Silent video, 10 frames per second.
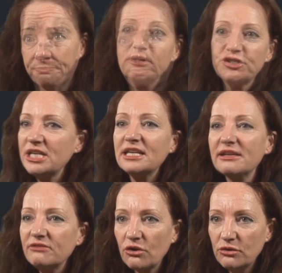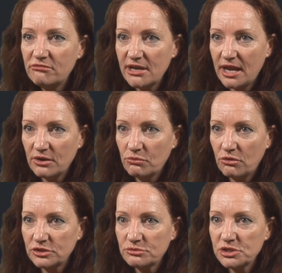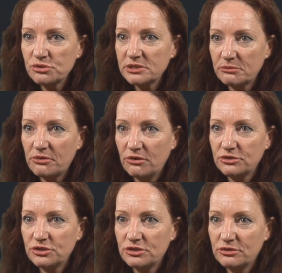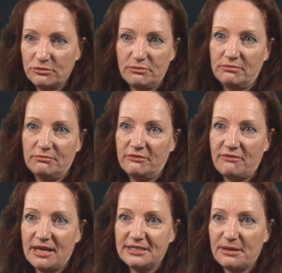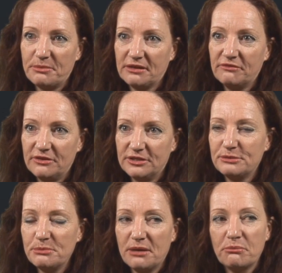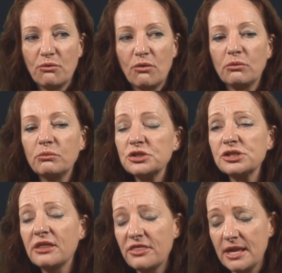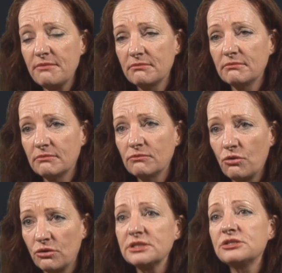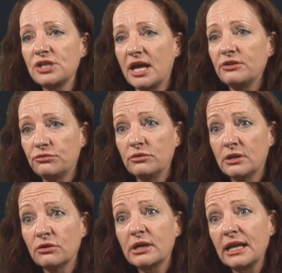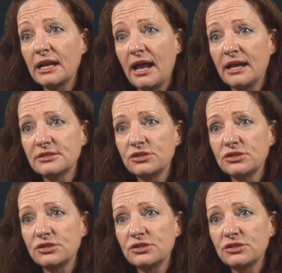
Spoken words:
She didn't even know who Rihanna was when she was approached to provide something for this Met Ball, which the theme was China Through the Looking Glass.